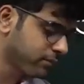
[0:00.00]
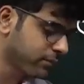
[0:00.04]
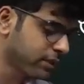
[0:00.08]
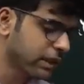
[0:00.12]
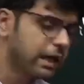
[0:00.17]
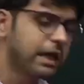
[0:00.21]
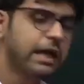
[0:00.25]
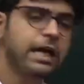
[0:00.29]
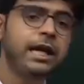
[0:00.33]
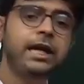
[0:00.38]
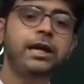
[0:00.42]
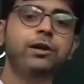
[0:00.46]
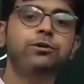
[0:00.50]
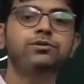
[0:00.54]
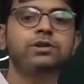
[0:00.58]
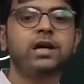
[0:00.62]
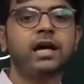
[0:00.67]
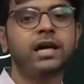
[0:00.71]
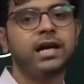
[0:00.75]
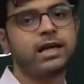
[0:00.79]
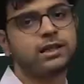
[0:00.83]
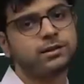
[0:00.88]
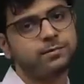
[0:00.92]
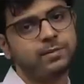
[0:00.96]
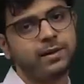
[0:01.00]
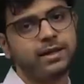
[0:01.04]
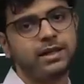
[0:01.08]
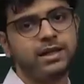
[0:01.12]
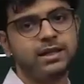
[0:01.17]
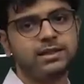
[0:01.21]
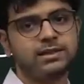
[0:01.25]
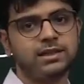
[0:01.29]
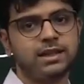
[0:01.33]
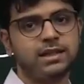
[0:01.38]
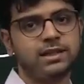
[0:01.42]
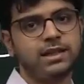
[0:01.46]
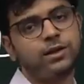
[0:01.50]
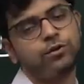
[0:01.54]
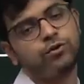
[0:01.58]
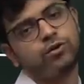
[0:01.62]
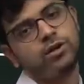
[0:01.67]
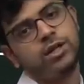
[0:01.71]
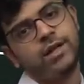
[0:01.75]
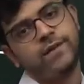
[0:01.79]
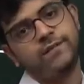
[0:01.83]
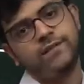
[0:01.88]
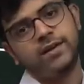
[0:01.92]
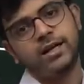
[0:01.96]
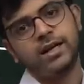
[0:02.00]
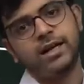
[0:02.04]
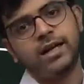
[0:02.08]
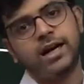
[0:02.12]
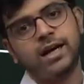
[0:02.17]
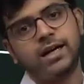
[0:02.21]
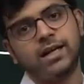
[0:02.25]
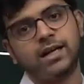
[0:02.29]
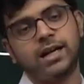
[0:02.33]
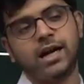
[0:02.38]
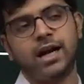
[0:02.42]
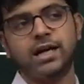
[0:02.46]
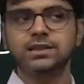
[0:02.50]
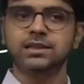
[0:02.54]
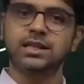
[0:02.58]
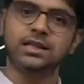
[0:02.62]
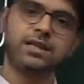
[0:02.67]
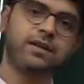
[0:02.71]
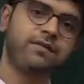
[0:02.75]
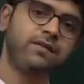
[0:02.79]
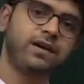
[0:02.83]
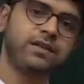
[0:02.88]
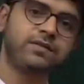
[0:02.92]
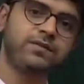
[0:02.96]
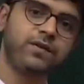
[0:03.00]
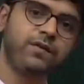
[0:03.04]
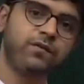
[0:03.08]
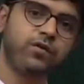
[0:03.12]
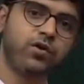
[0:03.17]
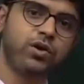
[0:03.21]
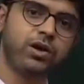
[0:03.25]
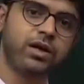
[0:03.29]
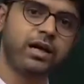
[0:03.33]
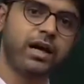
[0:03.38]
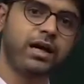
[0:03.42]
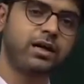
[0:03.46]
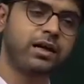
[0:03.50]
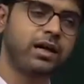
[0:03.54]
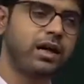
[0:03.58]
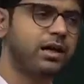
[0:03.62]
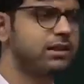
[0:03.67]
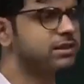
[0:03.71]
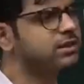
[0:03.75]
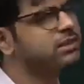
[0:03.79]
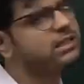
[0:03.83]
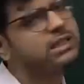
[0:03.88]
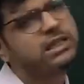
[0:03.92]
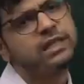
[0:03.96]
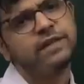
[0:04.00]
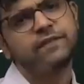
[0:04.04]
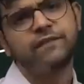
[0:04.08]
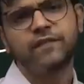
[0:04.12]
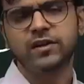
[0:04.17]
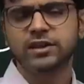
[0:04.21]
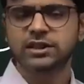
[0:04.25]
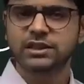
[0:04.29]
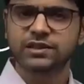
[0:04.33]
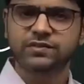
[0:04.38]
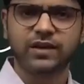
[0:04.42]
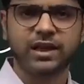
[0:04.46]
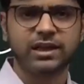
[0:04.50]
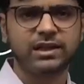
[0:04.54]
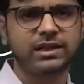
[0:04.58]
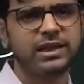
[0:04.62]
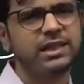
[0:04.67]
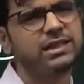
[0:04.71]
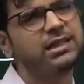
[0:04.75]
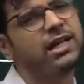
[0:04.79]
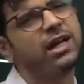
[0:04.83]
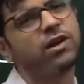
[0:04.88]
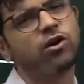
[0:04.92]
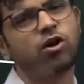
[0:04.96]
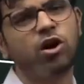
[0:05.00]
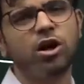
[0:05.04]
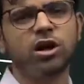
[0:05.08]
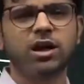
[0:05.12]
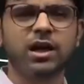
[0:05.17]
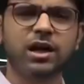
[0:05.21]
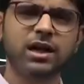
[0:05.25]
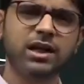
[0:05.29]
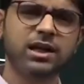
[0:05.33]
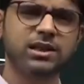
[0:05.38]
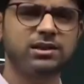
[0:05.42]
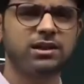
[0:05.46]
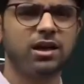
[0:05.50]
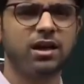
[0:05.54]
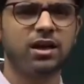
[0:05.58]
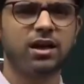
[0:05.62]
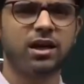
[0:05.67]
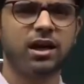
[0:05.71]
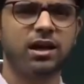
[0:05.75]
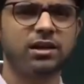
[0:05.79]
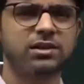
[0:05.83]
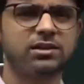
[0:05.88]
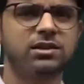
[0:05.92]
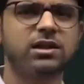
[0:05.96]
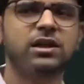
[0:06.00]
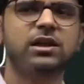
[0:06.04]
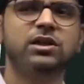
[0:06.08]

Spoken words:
reduce our expenditure, then only we'll get grants. Otherwise, we won't get grants, which is fine. They are called conditional grants.